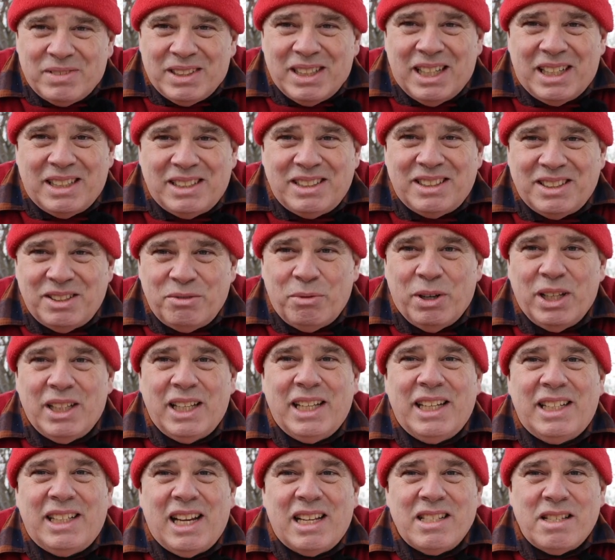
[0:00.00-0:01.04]
It
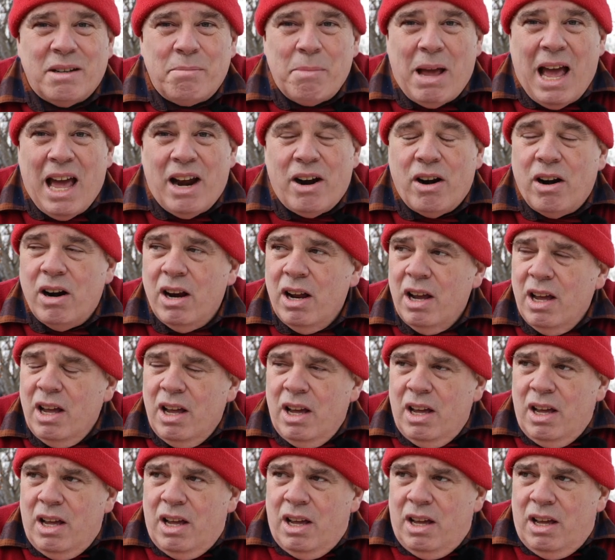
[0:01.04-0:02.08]
really doesn't matter.
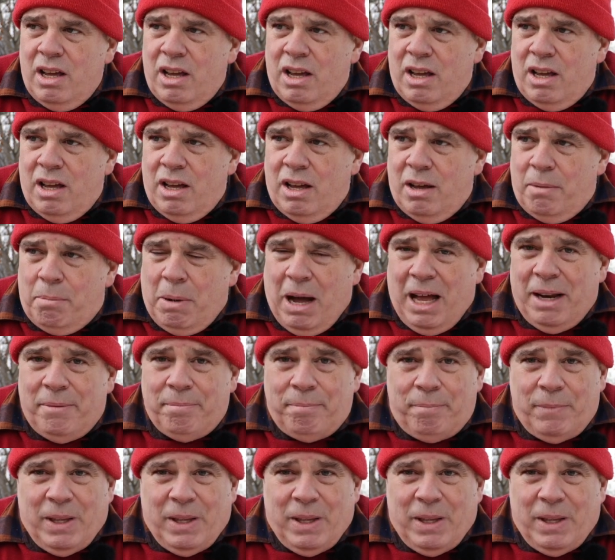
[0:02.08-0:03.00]
But